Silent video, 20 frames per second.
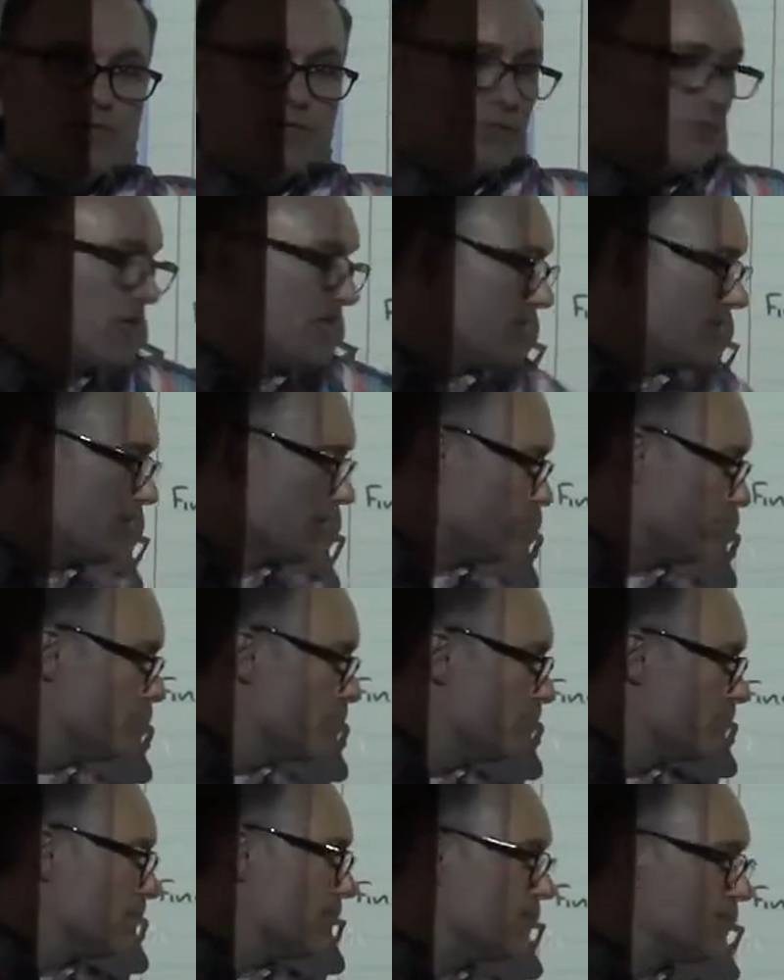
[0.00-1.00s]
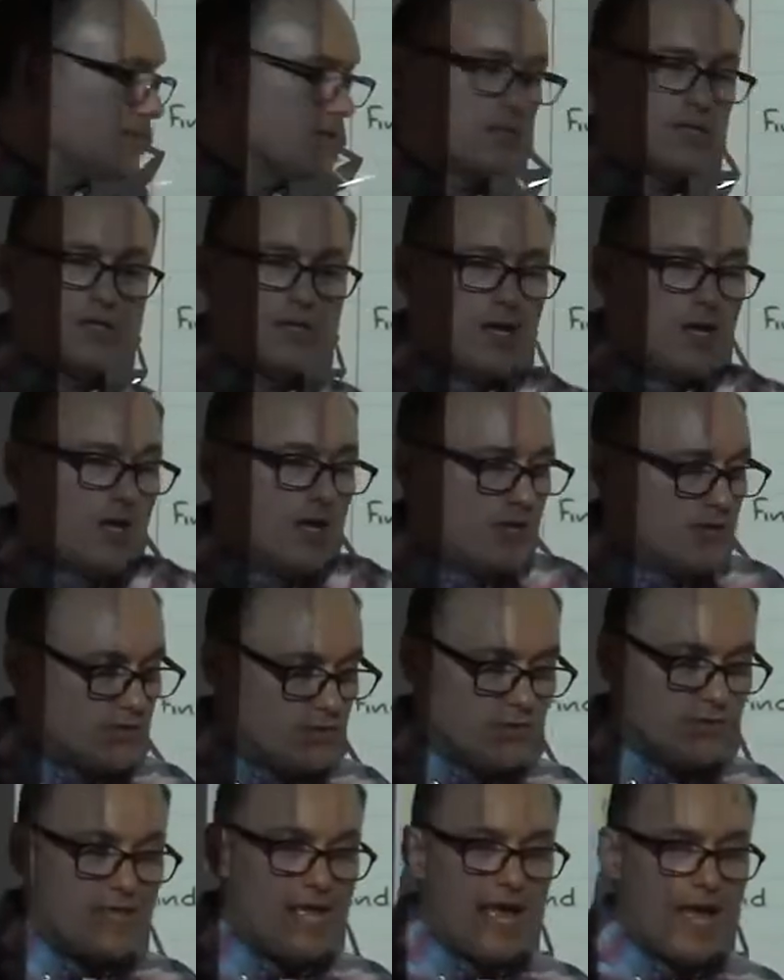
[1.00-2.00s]
3 solutions
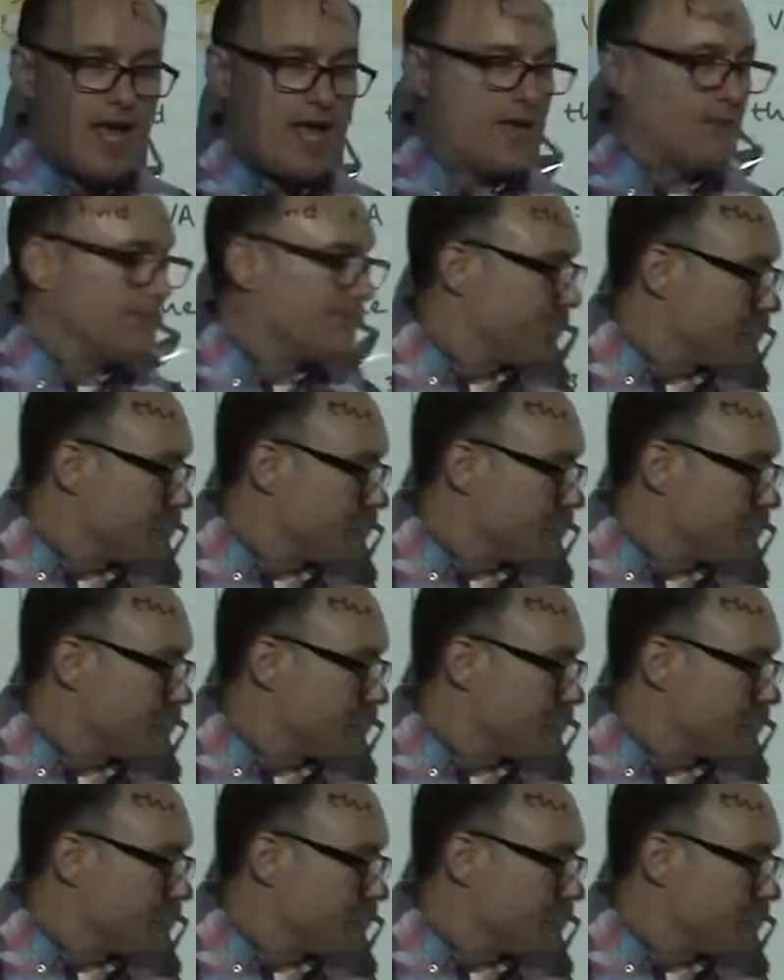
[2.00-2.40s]
to that.